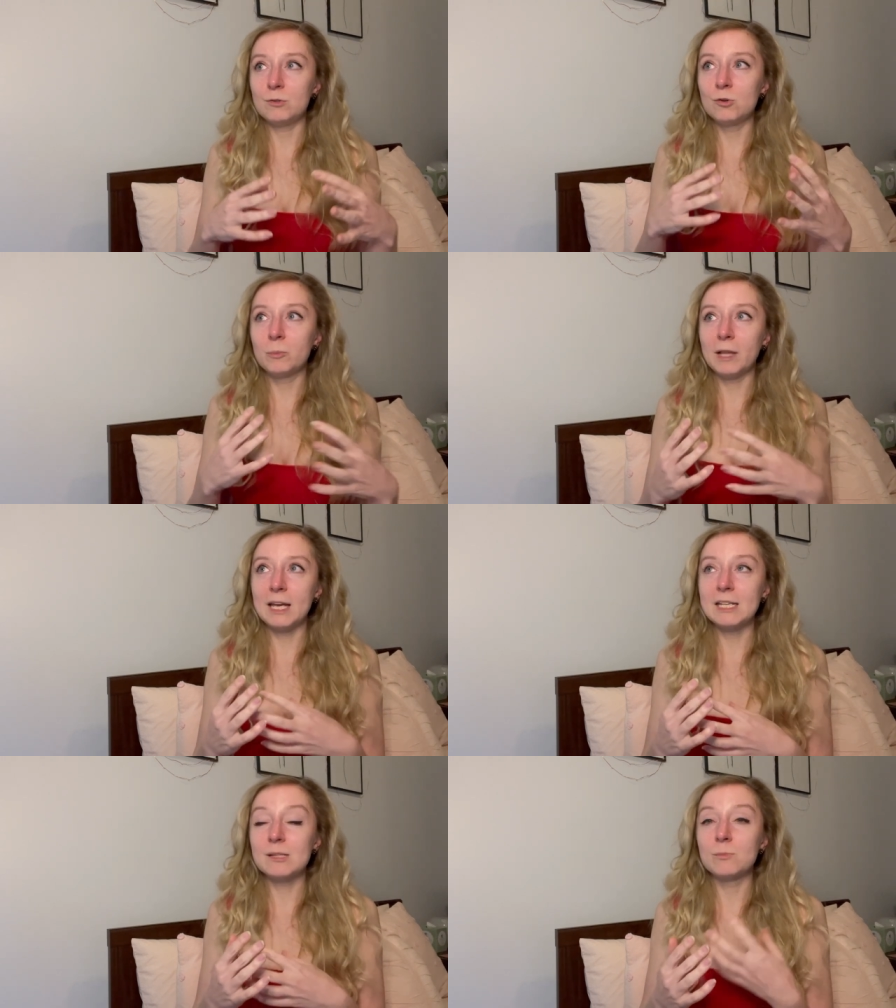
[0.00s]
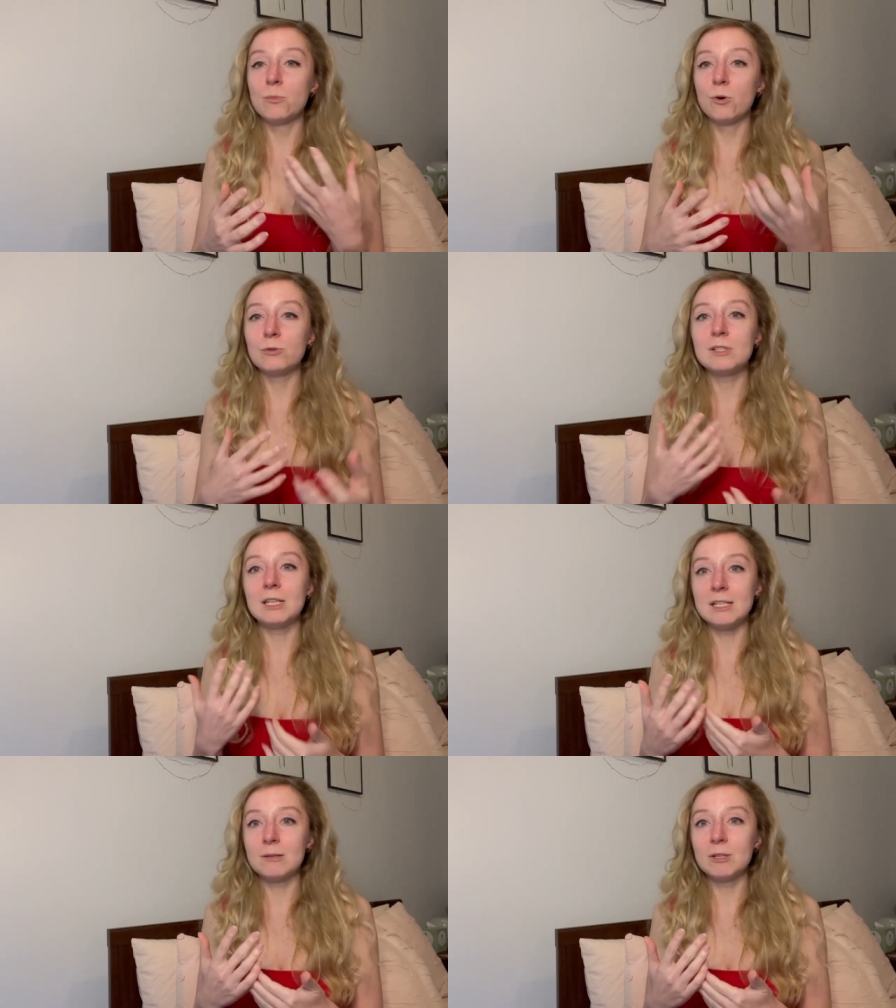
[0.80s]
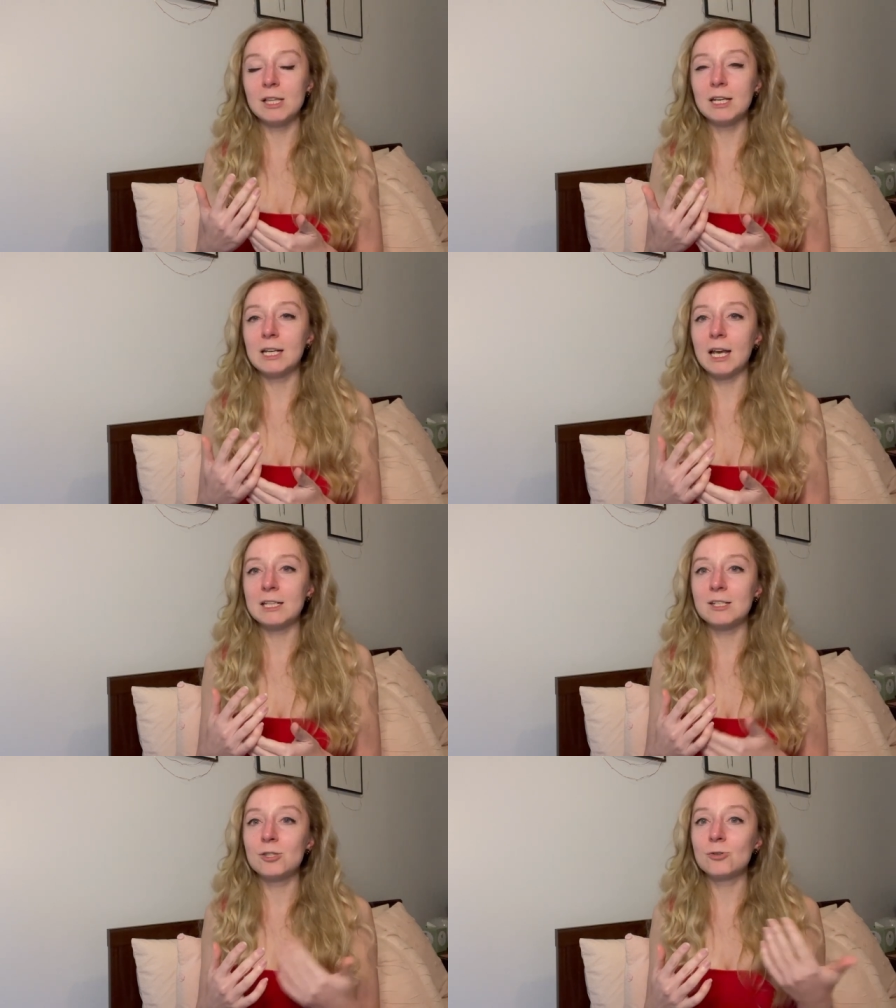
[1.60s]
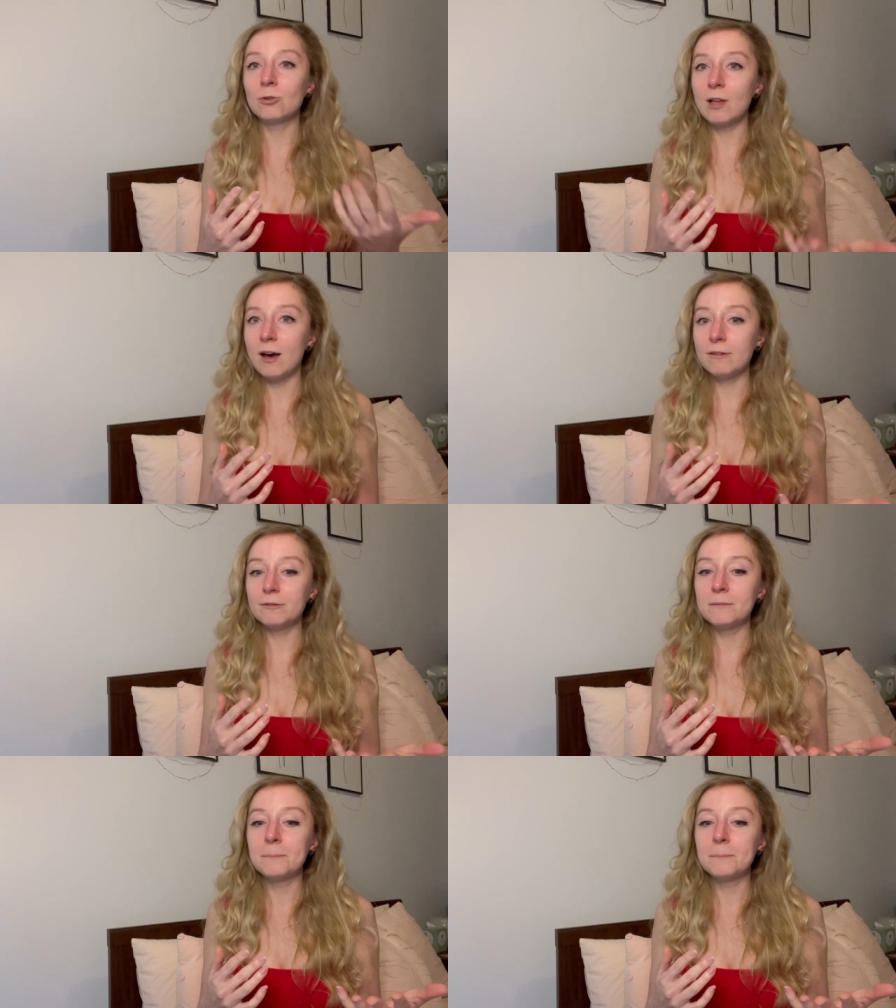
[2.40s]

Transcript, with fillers: two planets most intimately connected to love.